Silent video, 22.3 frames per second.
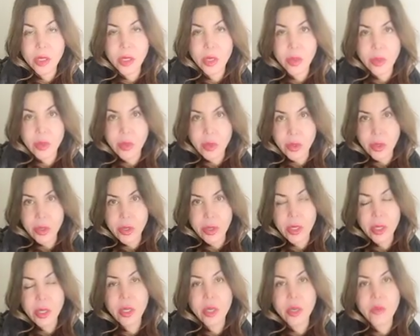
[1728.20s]
a third
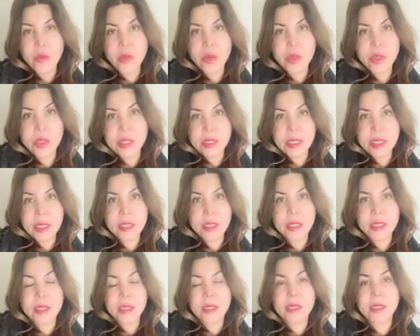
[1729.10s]
of your
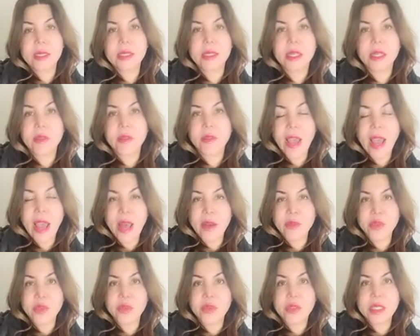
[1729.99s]
sentence instead of
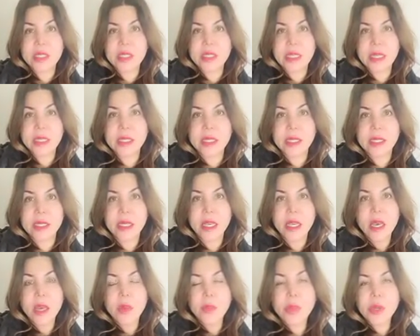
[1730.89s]
half of the sentence.
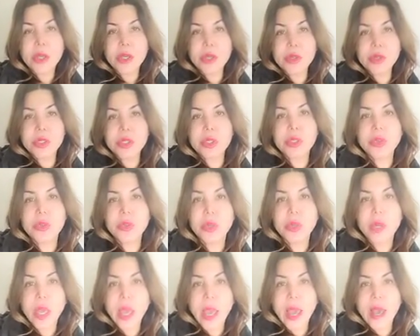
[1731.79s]
But you do
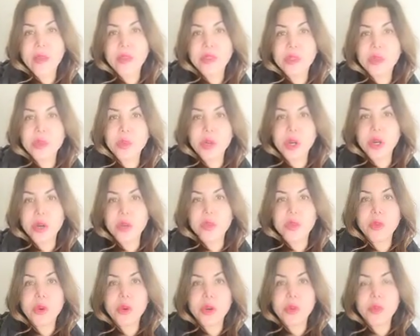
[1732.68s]
have to work
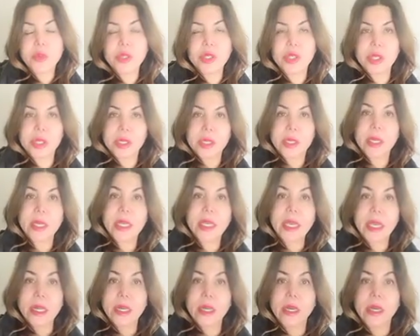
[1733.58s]
for it, which is,
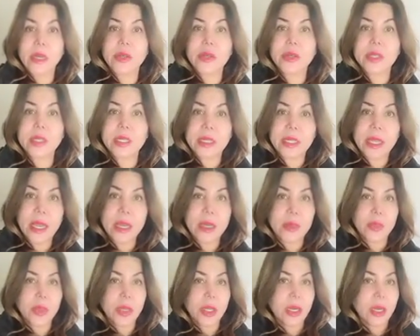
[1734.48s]
again,
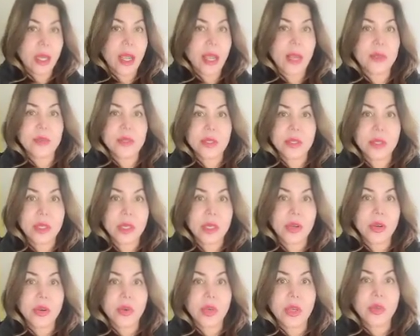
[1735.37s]
understandable, and I absolutely
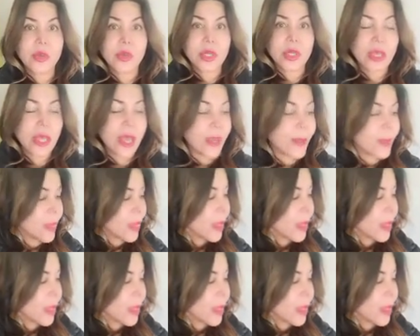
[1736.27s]
agree with that.